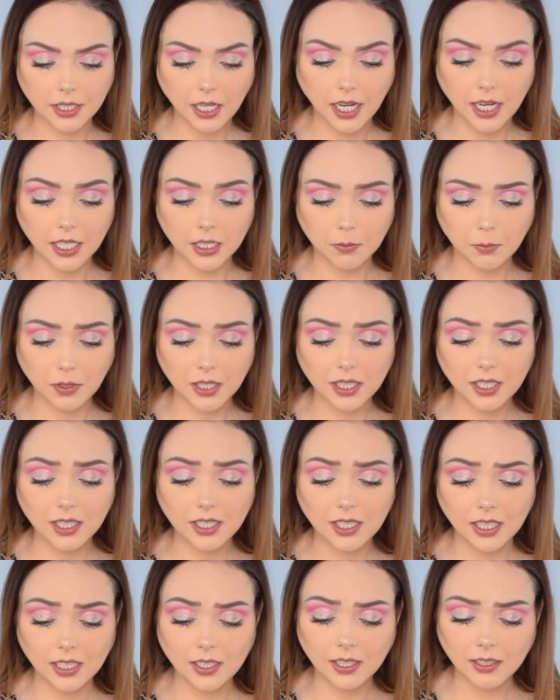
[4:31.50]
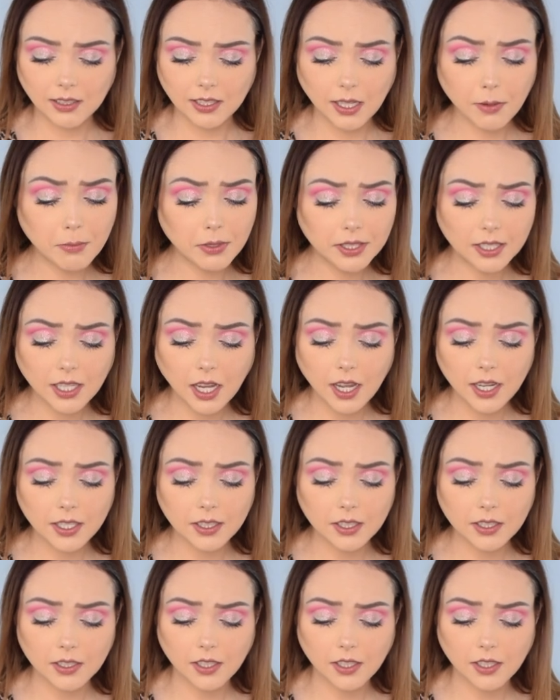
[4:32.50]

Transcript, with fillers: size, but it's a decent sample size.